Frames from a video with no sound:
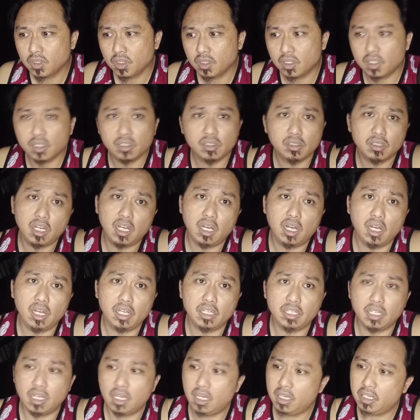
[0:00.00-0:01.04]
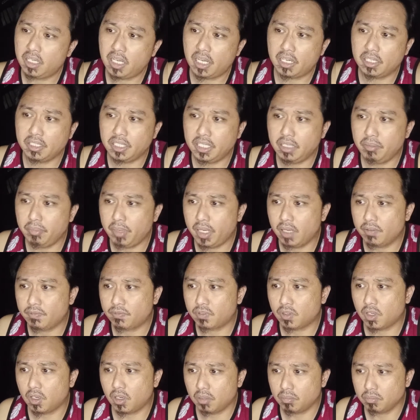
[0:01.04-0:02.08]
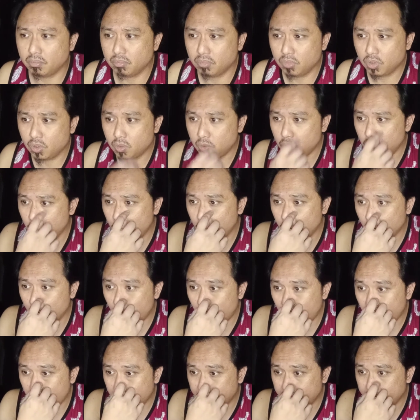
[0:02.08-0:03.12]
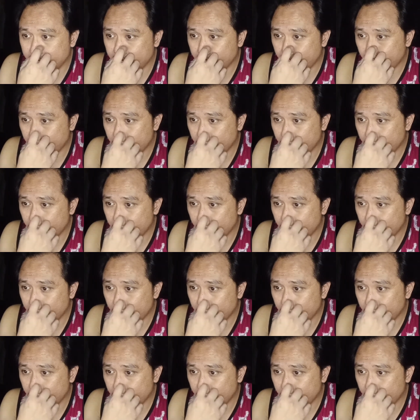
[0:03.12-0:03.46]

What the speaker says: because I got an email from Google One,